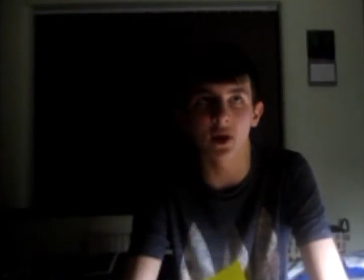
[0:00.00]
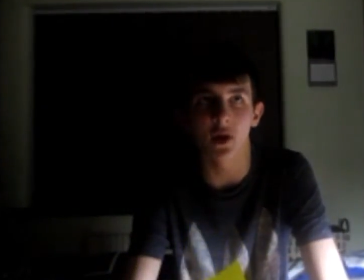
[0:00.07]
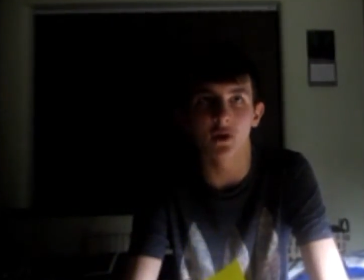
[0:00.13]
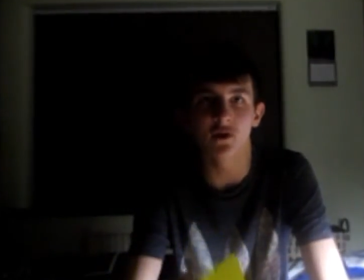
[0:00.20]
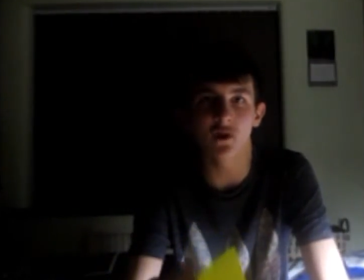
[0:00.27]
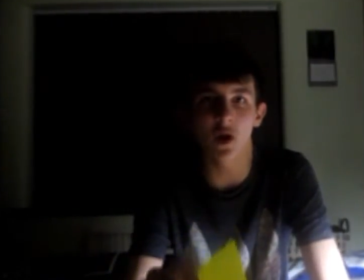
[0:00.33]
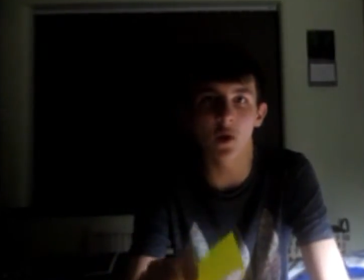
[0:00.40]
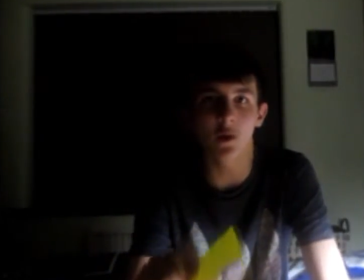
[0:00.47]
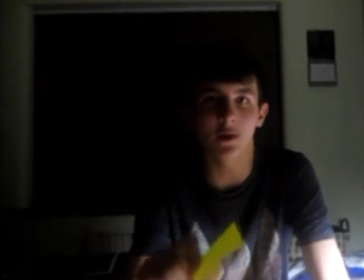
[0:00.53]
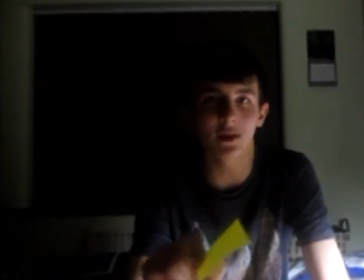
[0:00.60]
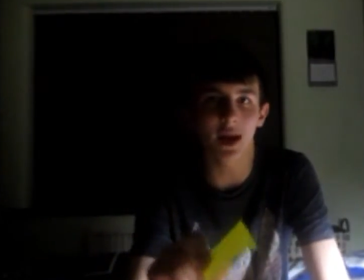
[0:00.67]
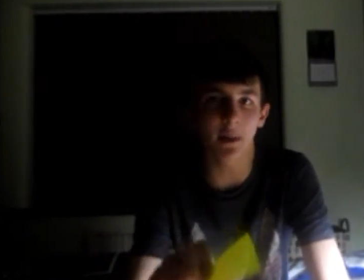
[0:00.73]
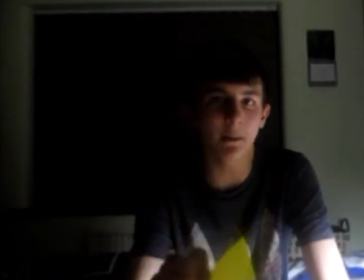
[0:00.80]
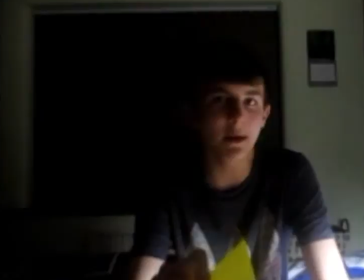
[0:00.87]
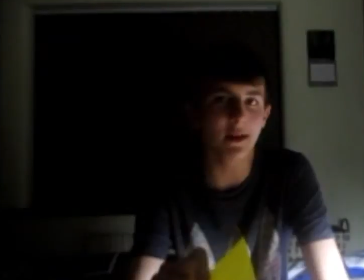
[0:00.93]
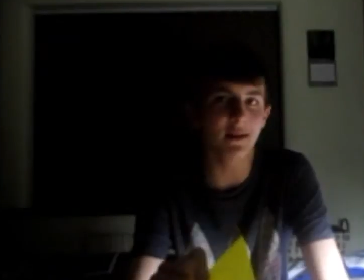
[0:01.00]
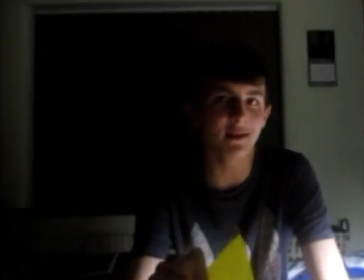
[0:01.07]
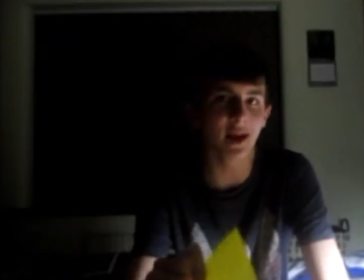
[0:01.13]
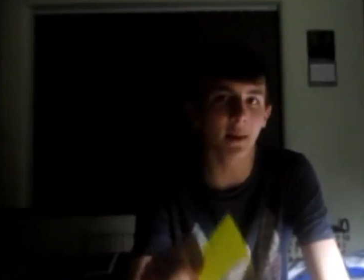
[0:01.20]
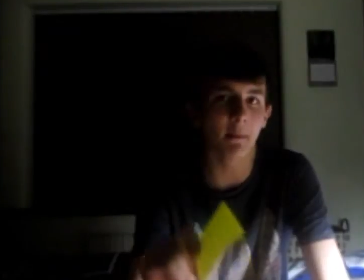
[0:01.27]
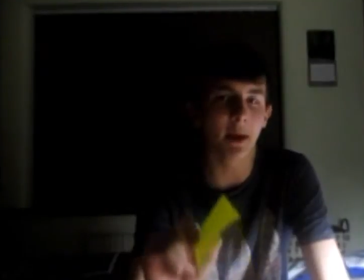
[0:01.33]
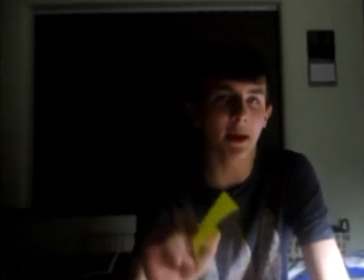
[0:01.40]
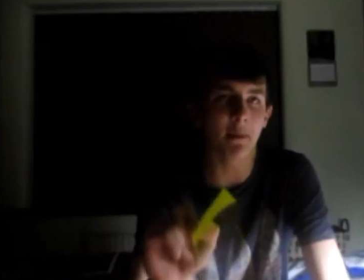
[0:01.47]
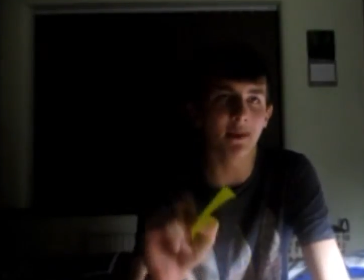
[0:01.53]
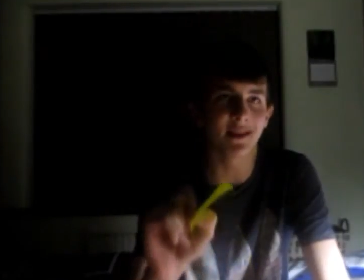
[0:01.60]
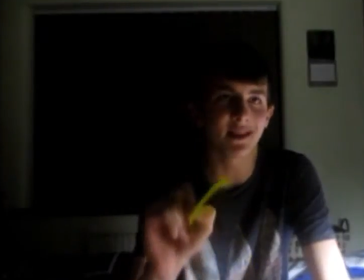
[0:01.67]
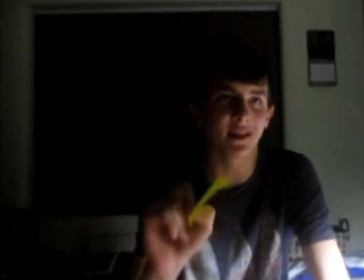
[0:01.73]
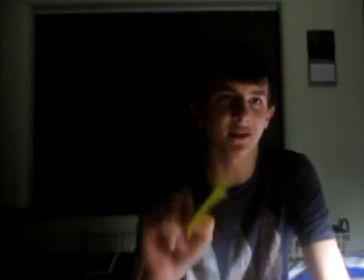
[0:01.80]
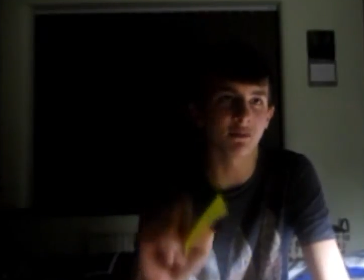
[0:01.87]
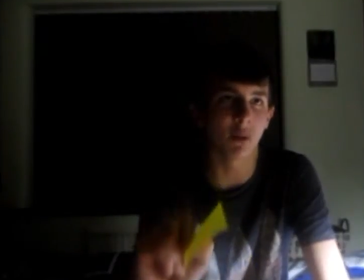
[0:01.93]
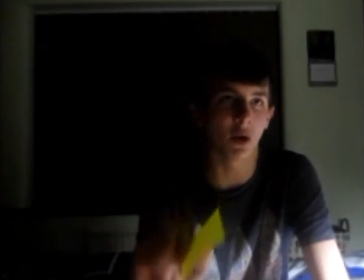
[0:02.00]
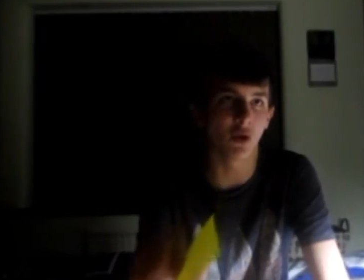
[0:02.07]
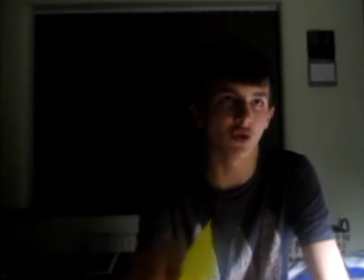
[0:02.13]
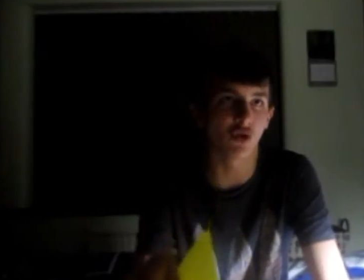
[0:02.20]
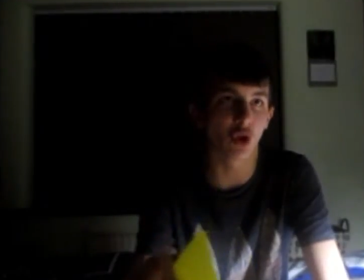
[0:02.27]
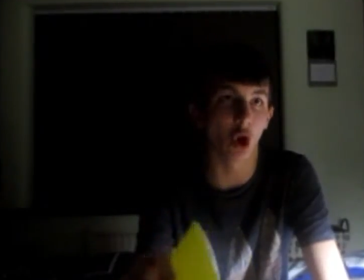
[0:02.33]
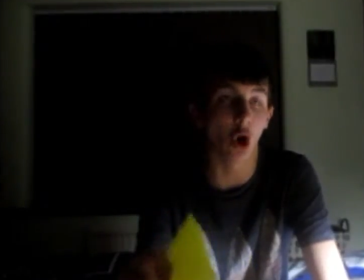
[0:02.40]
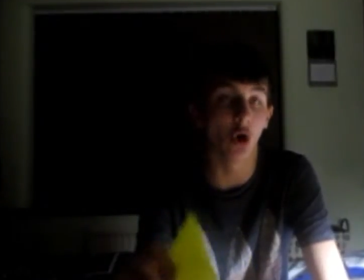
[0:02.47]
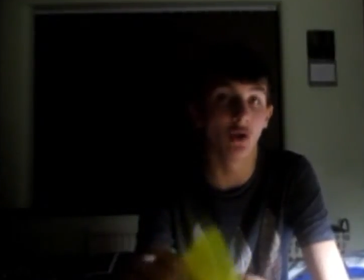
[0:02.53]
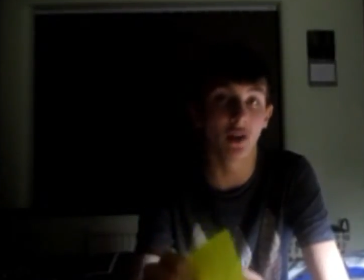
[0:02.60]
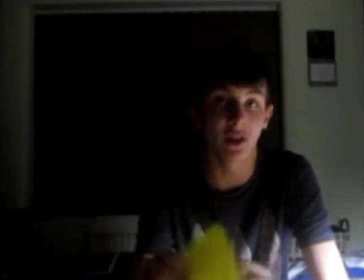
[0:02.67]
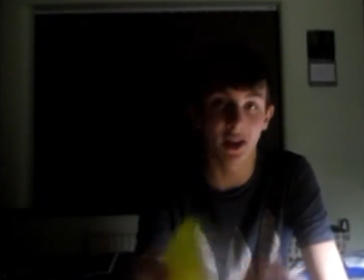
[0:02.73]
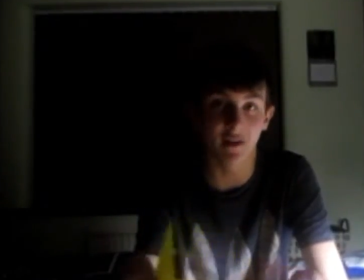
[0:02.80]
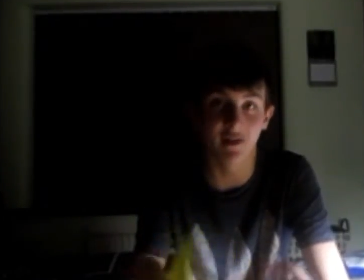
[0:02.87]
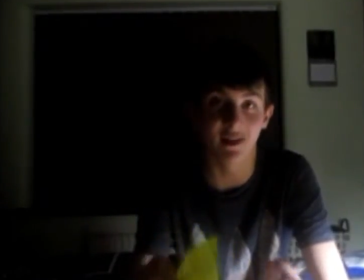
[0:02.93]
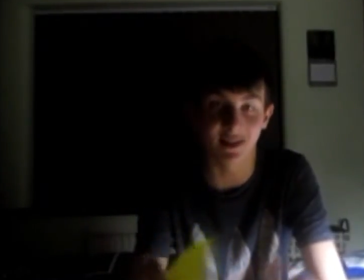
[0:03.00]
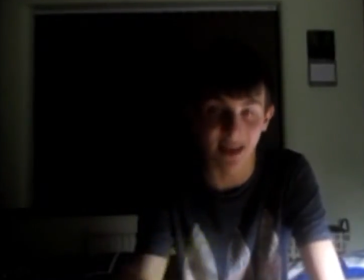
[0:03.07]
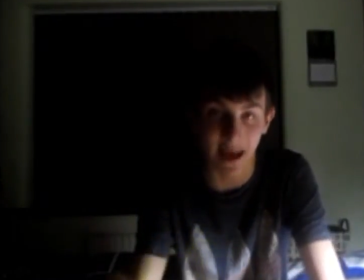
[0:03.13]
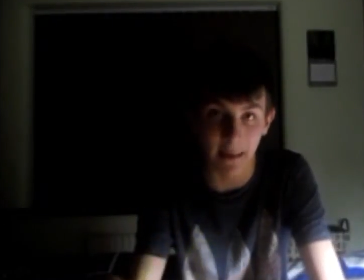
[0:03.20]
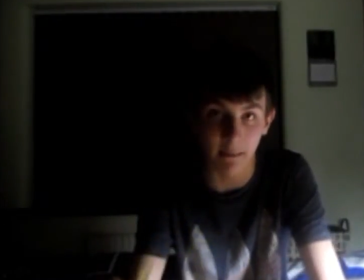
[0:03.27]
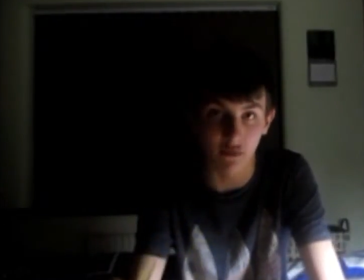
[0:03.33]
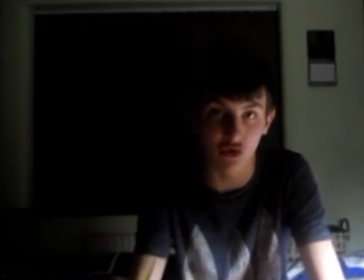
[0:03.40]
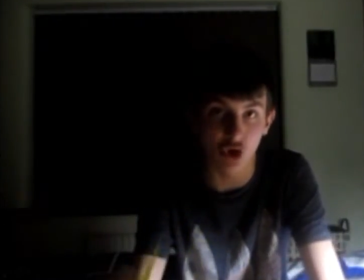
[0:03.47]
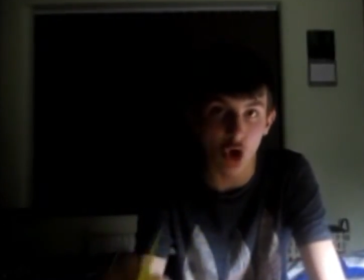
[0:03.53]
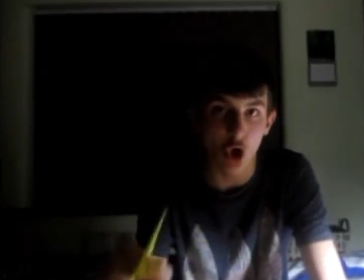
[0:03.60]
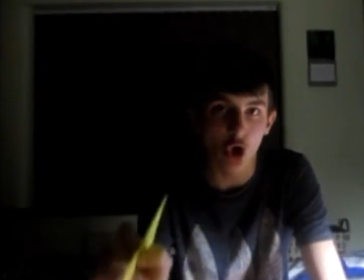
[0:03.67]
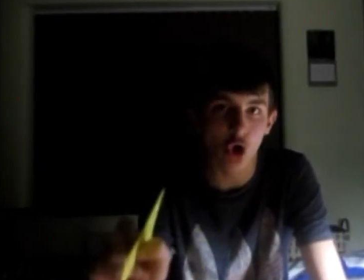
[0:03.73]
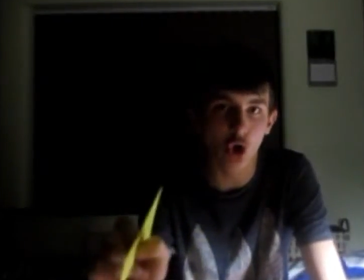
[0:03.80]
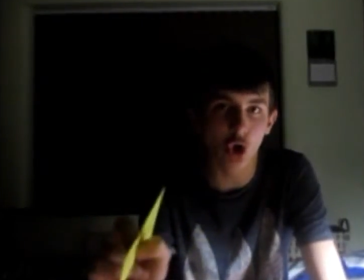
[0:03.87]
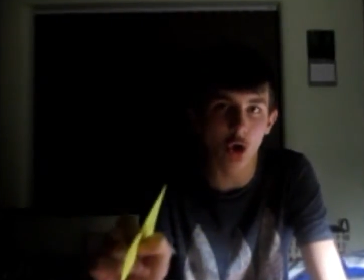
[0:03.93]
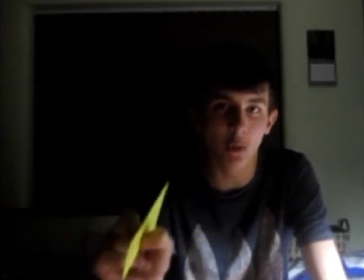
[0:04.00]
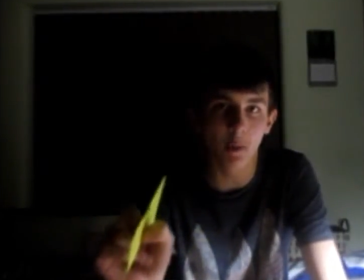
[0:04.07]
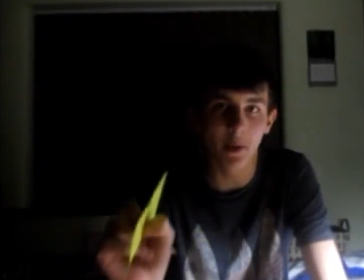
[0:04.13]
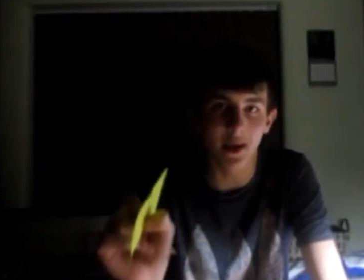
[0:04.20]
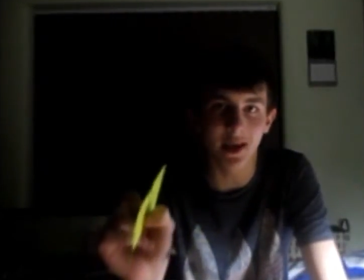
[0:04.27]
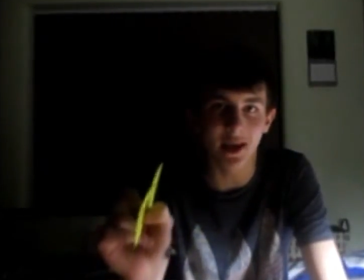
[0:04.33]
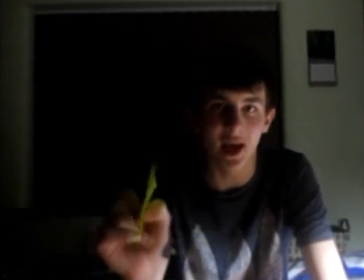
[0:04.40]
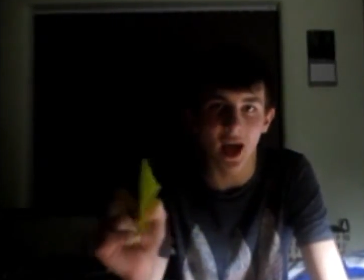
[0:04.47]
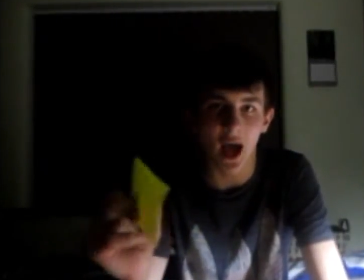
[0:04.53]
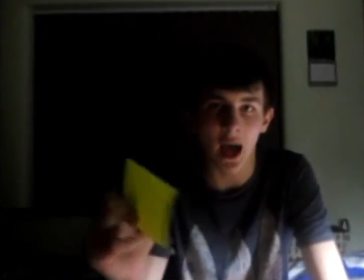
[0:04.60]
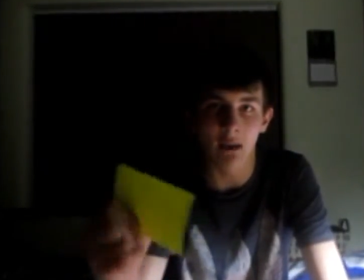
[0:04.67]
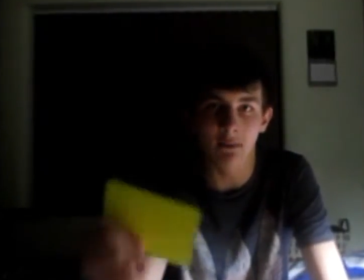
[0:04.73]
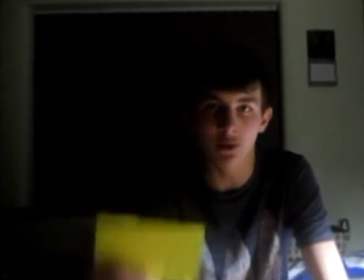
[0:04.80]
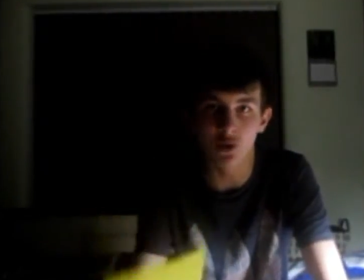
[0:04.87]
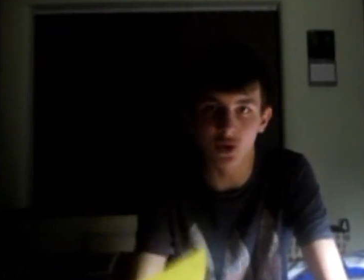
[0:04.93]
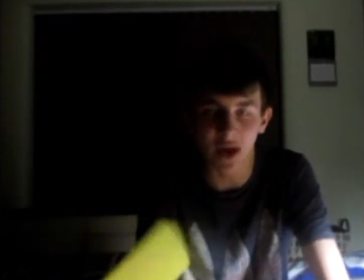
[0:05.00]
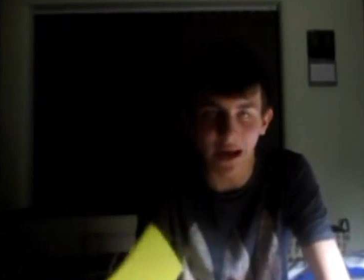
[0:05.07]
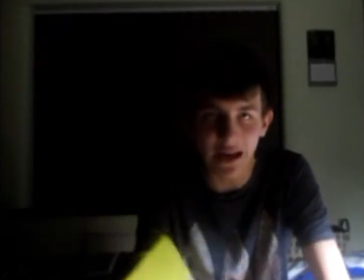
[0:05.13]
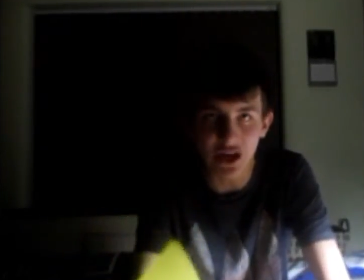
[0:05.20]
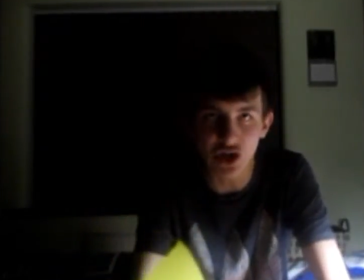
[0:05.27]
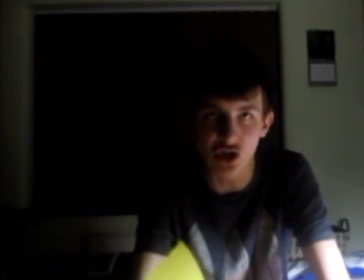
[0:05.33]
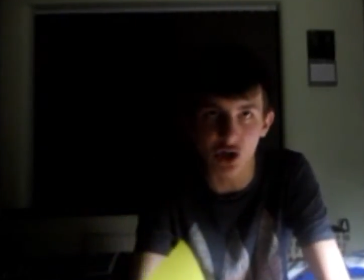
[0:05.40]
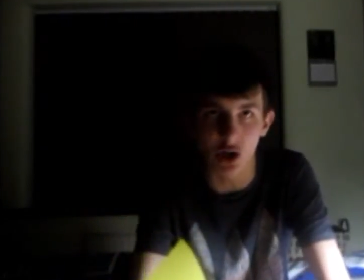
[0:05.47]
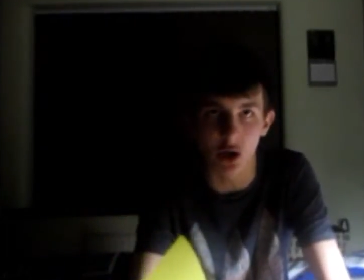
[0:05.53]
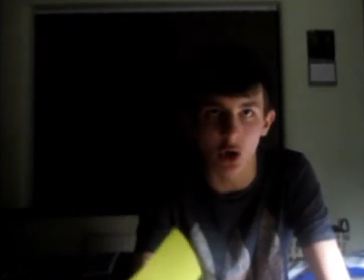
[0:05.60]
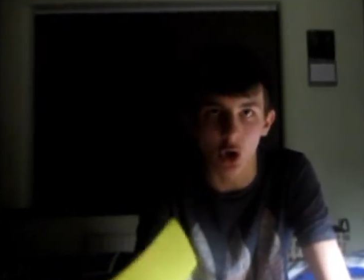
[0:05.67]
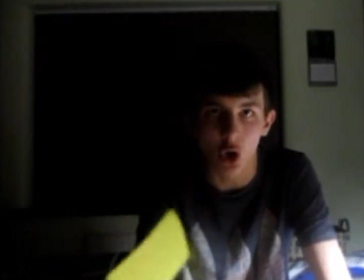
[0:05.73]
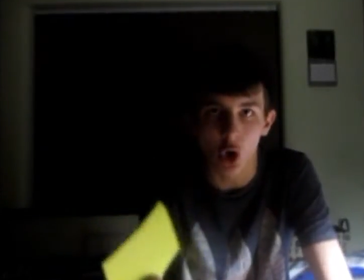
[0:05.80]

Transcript: so that means that maybe this monster underneath the Thames could be a mutation,